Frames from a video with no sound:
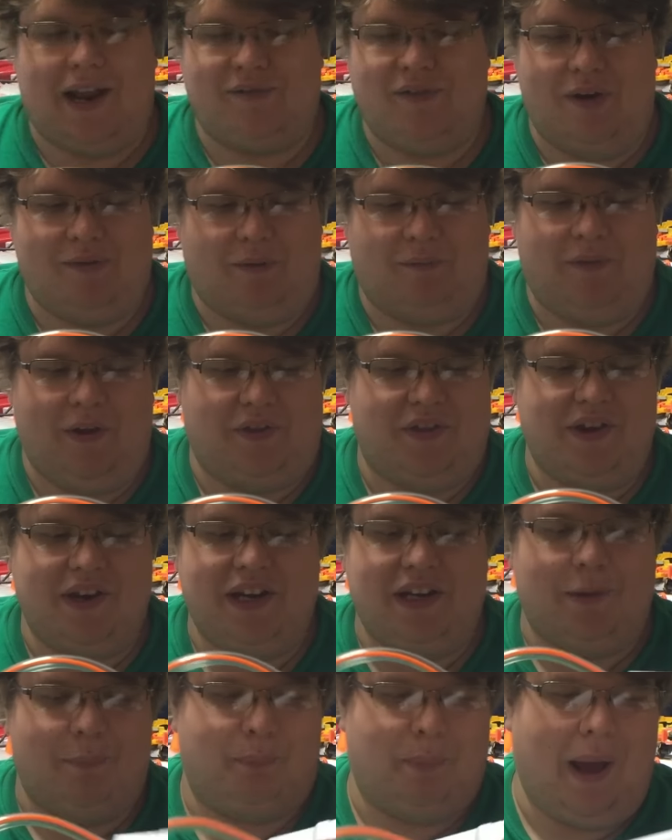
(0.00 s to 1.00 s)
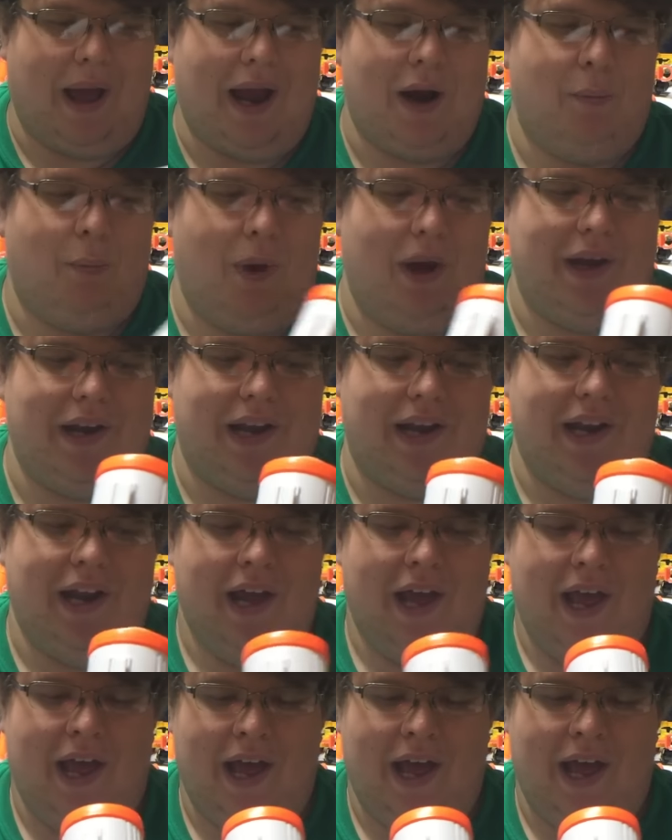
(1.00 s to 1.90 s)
I've never felt the need to buy one, and